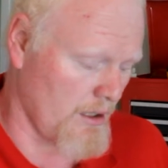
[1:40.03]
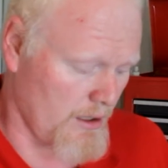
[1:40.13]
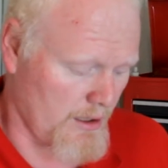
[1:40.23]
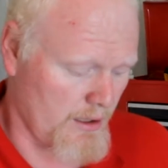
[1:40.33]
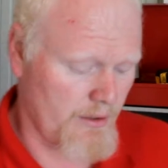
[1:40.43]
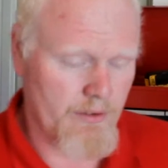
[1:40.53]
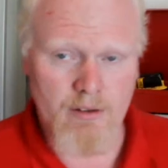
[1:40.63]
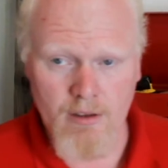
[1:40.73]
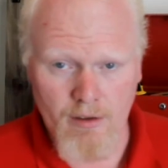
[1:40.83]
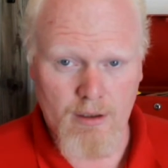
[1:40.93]

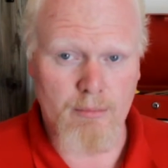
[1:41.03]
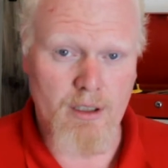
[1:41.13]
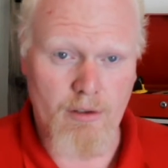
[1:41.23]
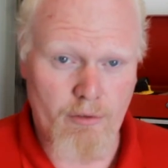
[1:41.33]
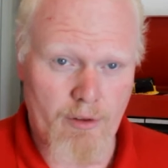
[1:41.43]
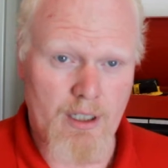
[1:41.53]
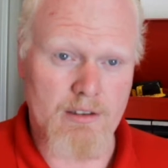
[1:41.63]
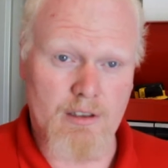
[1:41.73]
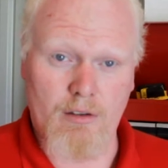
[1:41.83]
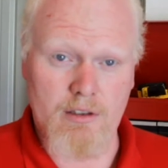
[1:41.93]
There could be other
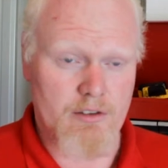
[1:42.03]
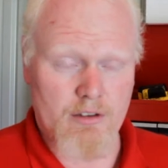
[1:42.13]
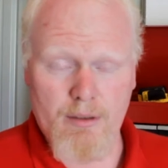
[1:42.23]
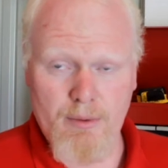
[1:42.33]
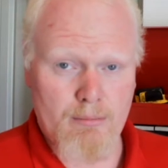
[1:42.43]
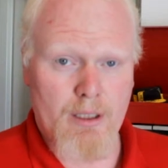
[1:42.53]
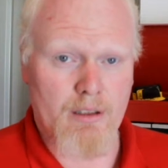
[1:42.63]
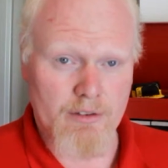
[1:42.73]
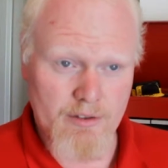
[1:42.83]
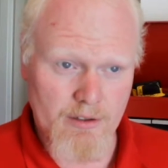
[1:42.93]
things on it, slipping
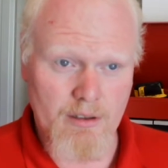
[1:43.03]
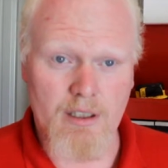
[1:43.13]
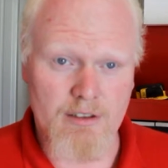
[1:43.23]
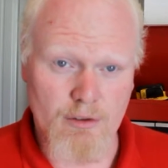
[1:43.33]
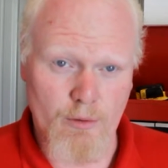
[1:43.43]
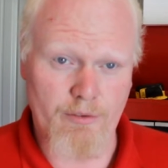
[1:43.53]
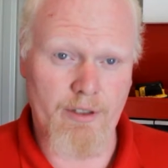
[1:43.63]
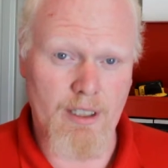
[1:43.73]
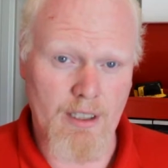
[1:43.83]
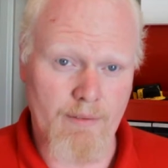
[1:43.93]
belts, that sort of
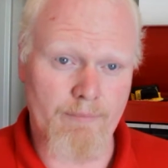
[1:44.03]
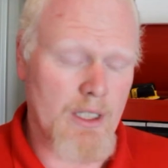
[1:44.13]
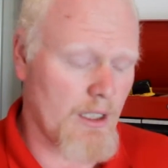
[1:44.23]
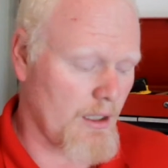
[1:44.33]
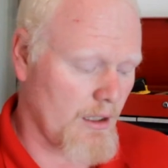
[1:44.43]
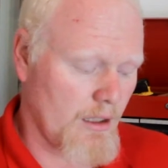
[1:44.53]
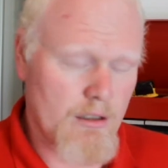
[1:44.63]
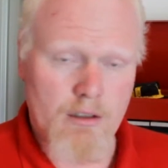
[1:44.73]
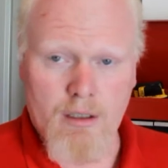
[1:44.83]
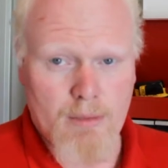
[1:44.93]
thing.
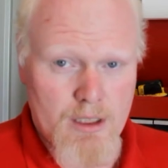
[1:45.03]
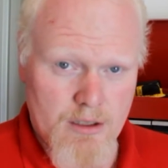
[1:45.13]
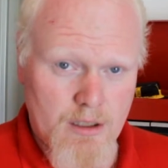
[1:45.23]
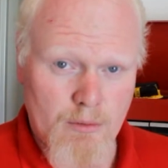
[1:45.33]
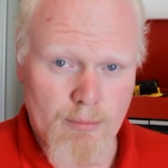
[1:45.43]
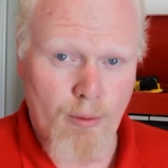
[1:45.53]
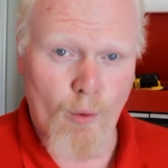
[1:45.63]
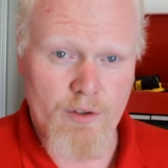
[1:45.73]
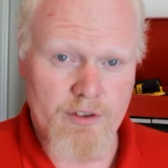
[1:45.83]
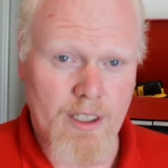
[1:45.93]
Get your commissioning
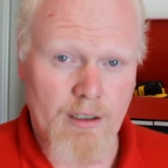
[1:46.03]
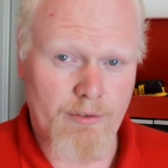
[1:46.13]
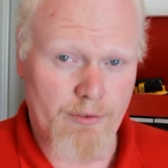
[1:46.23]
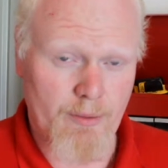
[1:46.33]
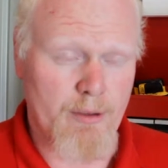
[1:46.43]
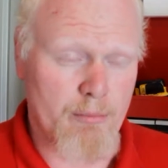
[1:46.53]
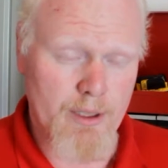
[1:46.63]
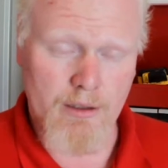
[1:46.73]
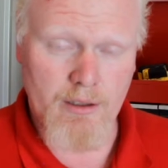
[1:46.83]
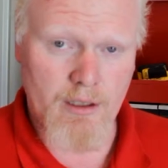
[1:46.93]
reports out from the
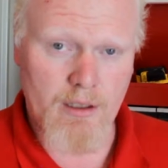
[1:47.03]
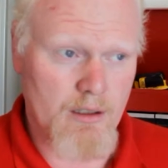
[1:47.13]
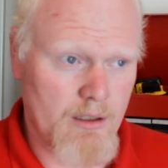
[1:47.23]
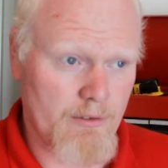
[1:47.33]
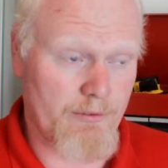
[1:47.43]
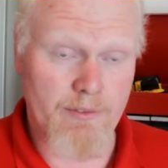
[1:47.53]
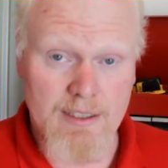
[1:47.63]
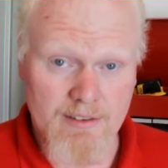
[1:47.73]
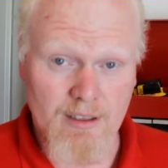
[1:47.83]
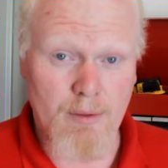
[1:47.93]
building if
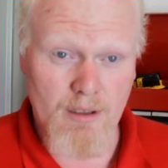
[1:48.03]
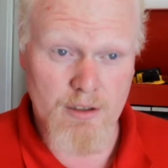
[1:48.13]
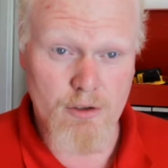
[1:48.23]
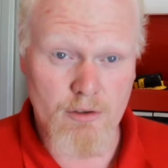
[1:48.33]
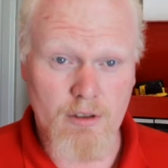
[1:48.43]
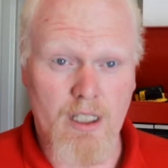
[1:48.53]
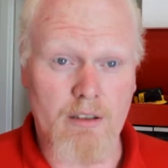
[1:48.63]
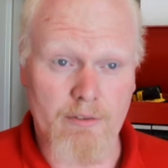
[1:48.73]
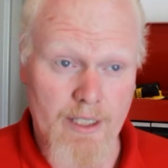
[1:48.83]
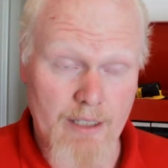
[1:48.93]
that's something that you still
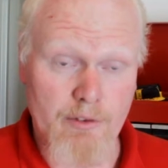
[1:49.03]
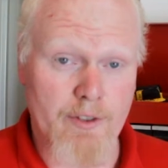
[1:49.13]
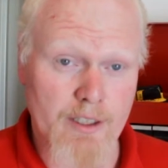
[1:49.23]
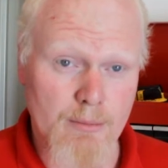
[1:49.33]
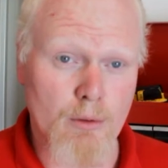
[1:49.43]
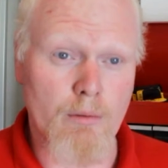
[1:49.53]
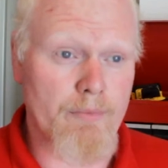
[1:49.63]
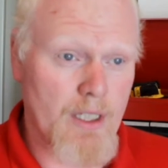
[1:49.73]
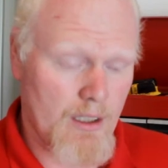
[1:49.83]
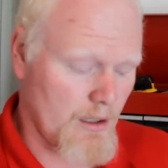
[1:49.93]
have
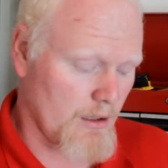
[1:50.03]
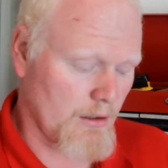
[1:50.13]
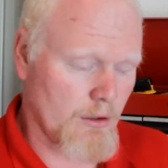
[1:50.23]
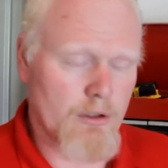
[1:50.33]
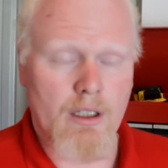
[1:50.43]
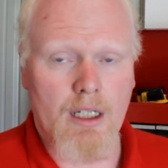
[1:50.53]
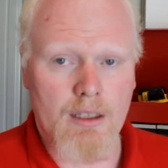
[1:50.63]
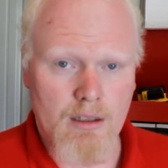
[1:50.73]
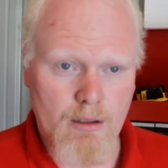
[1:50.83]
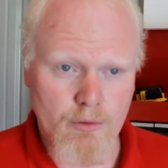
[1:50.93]
available. Look
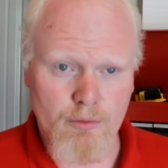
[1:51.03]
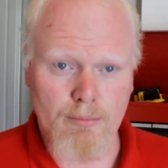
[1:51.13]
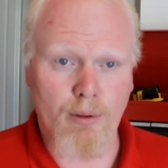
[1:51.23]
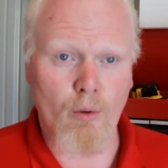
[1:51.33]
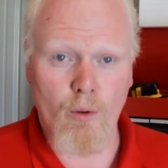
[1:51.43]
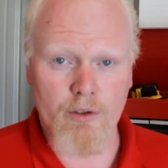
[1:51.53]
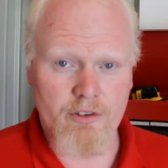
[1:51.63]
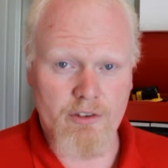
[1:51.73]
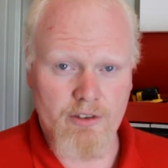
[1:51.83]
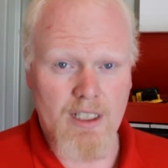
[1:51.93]
at those
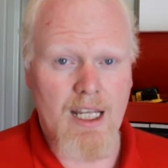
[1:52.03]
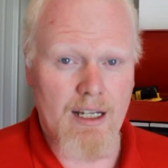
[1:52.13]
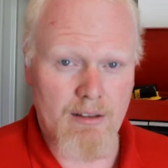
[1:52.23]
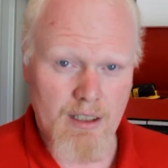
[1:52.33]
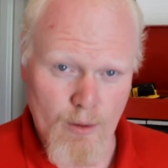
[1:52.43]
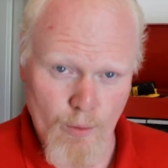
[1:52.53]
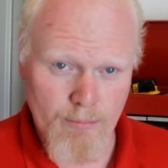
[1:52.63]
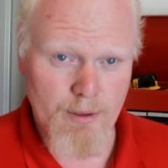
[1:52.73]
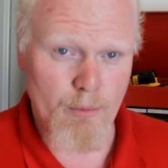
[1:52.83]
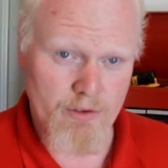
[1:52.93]
reports, see how that
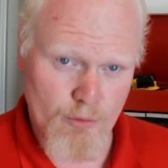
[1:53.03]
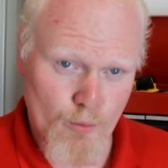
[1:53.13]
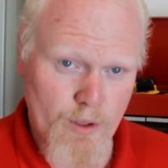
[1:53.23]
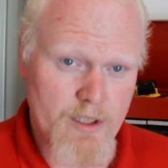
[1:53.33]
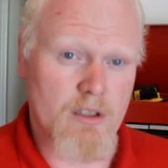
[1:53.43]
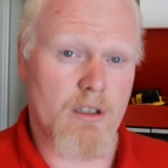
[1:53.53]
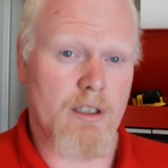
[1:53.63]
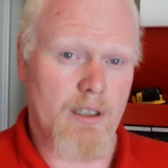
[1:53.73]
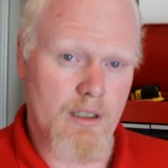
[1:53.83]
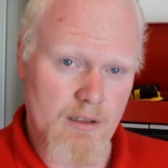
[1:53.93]
equipment was
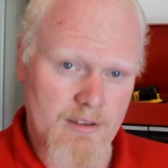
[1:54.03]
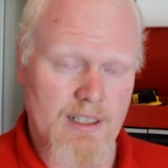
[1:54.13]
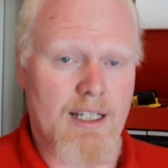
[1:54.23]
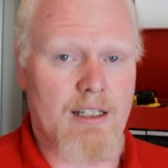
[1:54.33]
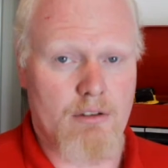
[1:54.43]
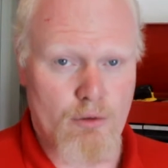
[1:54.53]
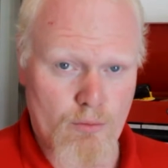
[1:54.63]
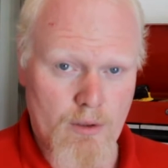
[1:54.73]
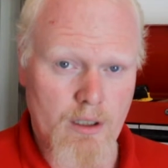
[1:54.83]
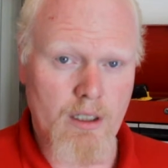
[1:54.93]
originally designed
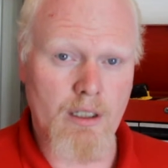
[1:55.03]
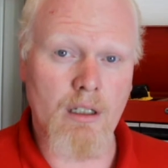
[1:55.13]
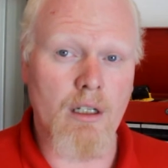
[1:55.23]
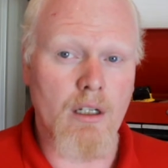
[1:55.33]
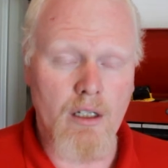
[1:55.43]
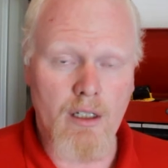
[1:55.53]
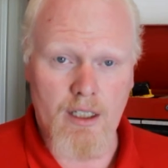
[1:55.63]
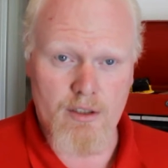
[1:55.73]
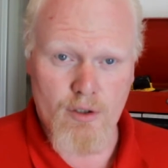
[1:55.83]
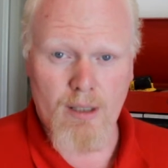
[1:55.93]
to run,
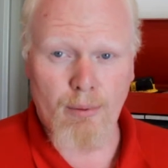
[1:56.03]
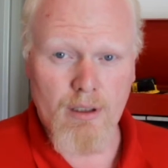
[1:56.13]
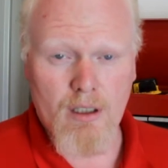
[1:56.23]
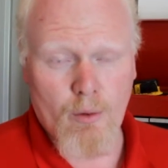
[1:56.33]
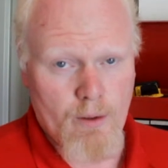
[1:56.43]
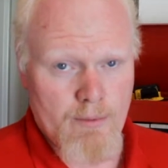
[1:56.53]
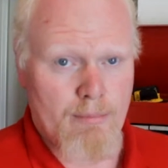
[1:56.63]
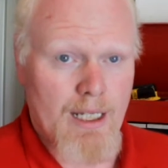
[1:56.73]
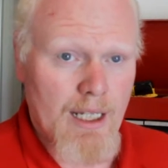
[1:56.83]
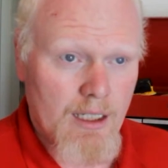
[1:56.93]
and try to put that
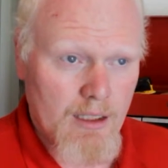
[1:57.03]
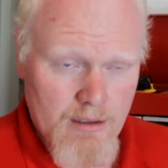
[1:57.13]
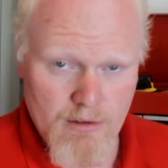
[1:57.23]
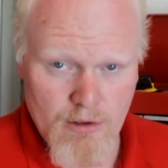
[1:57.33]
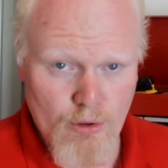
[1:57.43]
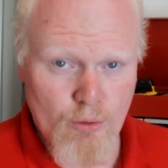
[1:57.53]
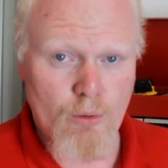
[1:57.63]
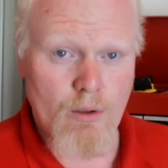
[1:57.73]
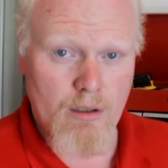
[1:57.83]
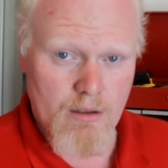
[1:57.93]
equipment back
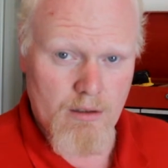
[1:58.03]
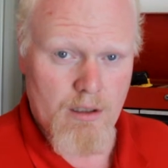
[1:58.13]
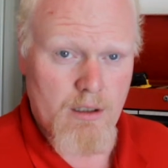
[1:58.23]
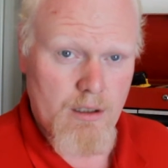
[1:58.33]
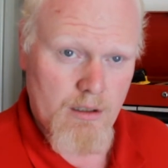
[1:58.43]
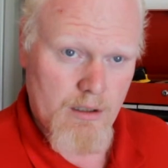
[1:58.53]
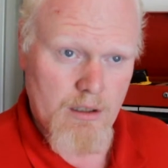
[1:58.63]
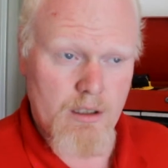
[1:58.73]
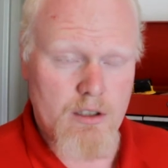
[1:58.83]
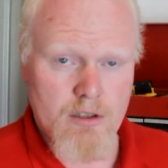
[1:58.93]
into the
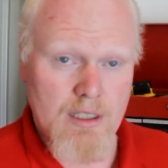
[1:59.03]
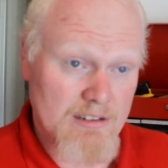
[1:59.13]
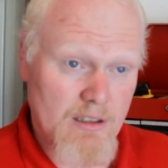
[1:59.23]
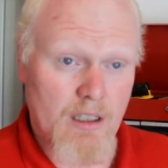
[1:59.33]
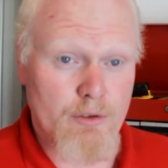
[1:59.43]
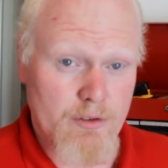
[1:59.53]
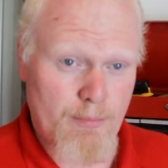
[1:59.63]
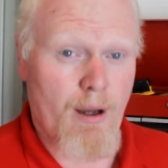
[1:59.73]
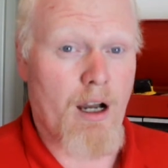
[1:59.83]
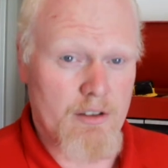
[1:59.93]
condition as close
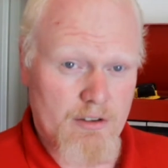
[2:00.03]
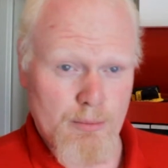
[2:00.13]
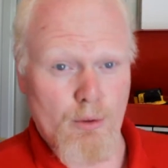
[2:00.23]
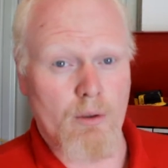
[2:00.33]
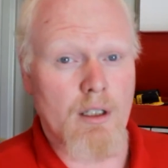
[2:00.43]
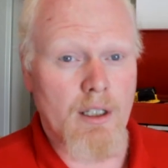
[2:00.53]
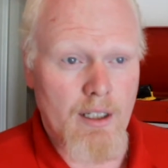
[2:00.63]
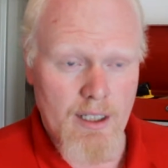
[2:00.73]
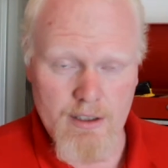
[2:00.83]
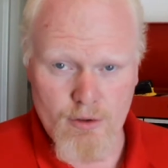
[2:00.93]
as possible
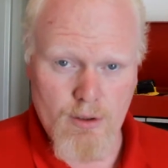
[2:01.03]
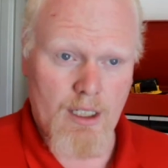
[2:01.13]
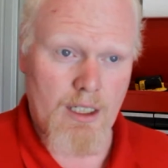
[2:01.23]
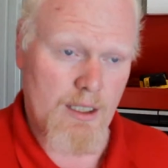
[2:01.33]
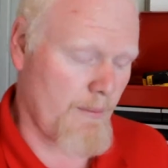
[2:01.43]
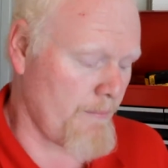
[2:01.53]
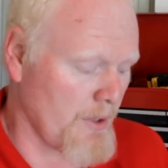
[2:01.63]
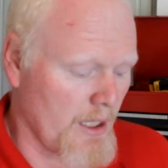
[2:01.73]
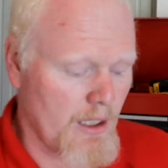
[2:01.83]
as you can.